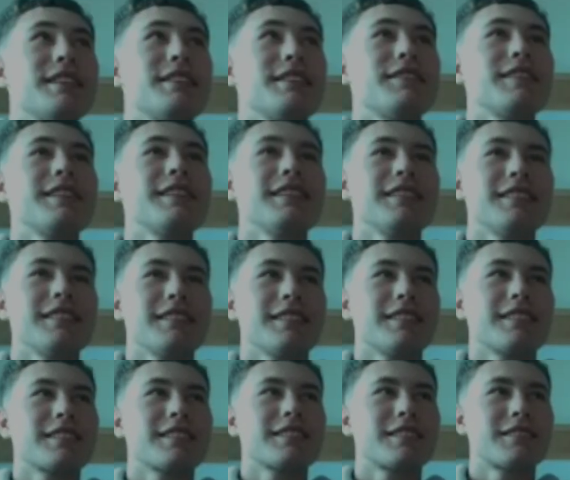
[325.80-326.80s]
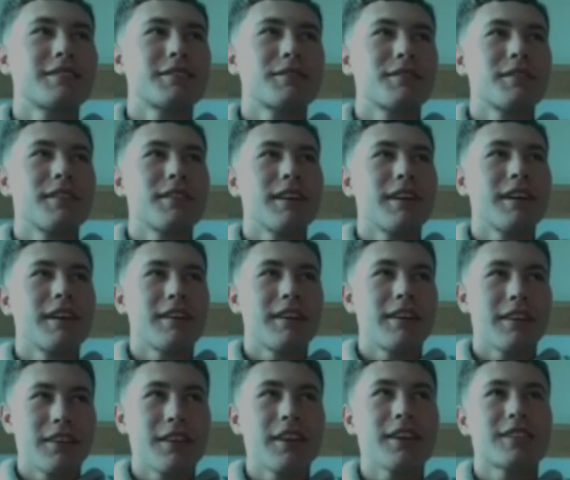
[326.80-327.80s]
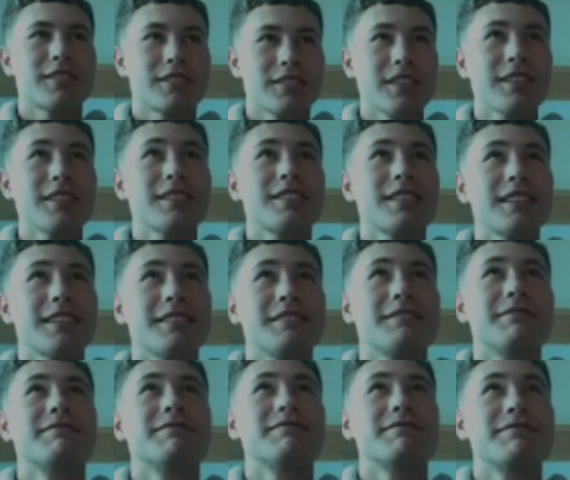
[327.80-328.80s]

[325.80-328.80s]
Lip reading: TV, a nice size, eh?